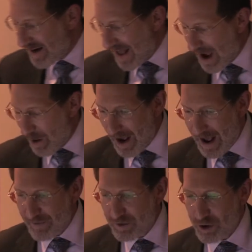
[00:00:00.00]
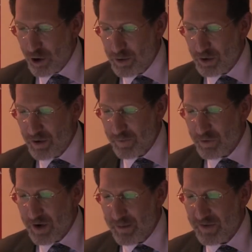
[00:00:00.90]
now have global
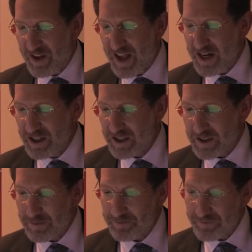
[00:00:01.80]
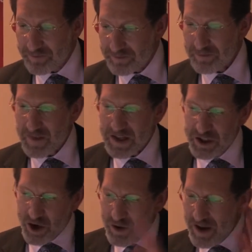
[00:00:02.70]
ramifications?
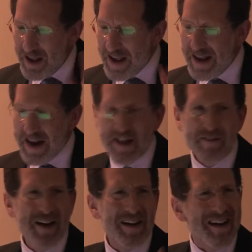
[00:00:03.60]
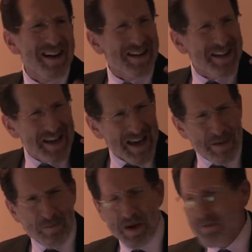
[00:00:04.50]
So, in any event,
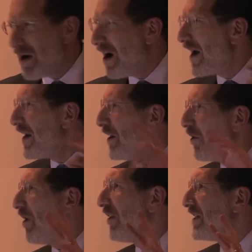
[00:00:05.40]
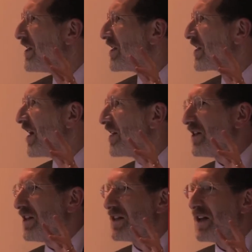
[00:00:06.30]
keep in mind in all these
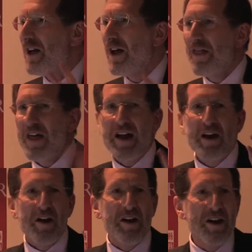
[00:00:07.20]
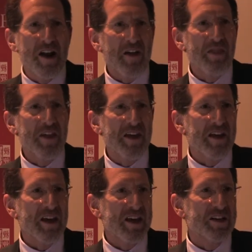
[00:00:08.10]
discussions that
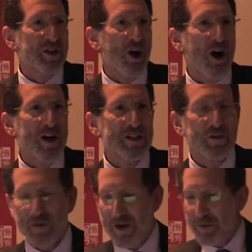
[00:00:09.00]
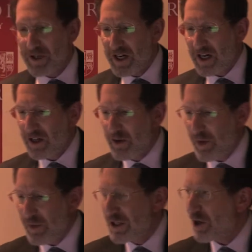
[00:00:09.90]
nothing is cost free, particularly
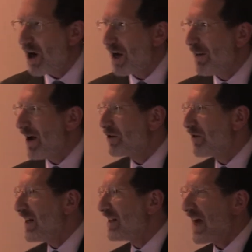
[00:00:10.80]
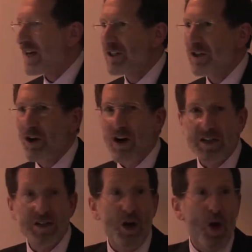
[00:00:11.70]
when we talk about transaction
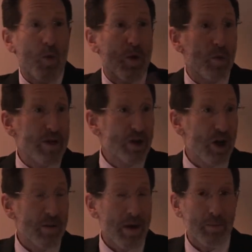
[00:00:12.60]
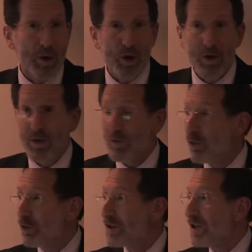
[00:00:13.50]
costs. When we talk about procurement
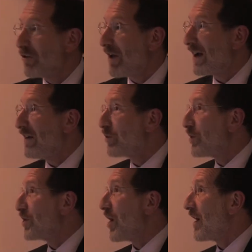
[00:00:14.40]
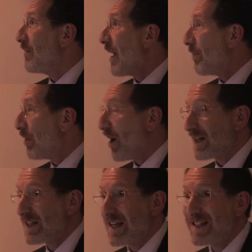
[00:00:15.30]
rules and directives, we're talking about
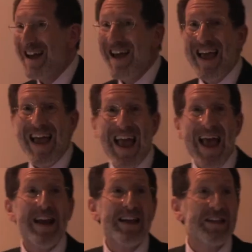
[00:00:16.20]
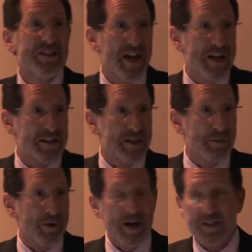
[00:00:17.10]
process. Any change to the
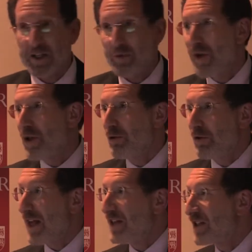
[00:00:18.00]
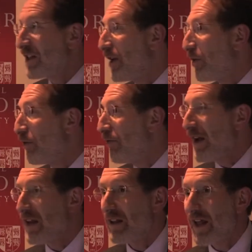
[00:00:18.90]
process, whether you legislate or
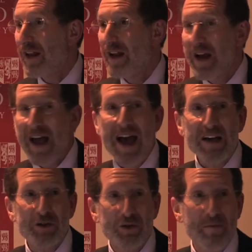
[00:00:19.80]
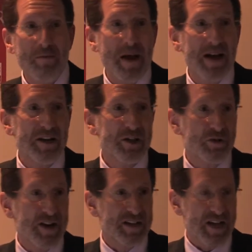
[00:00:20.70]
regulate, has tremendous
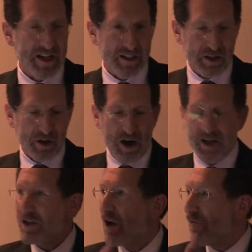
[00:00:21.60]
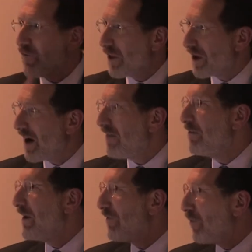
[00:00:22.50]
transaction costs for the
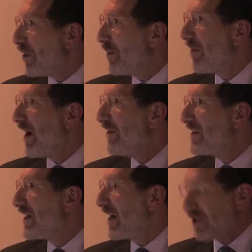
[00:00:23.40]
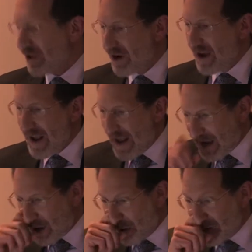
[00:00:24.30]
government, for the private sector,
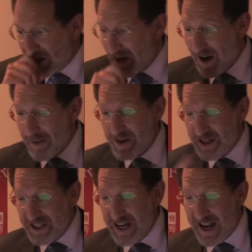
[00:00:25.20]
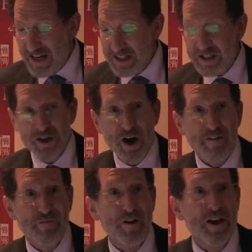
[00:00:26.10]
and over time. Change is
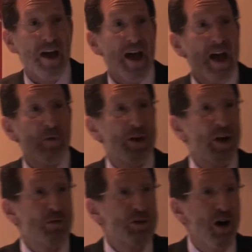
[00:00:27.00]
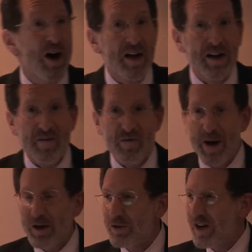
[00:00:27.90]
not free, and we don't talk enough
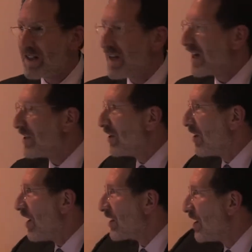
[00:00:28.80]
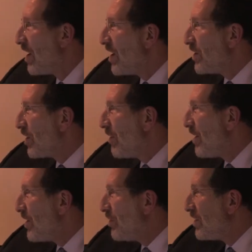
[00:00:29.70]
about transaction costs.
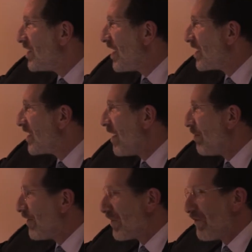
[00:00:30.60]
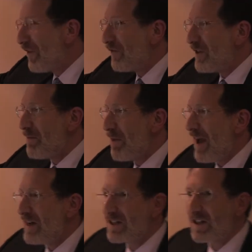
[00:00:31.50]
Dermot uses the example of the 50
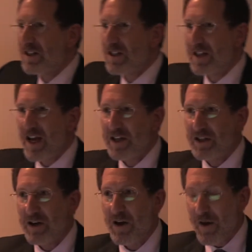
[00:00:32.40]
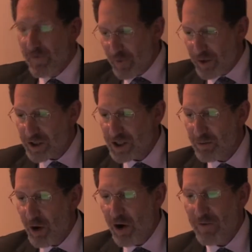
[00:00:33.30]
page solicitation for the
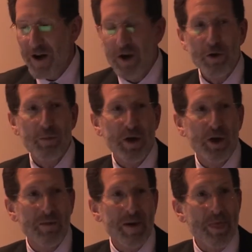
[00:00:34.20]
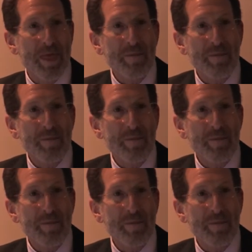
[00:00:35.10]
small value procurement.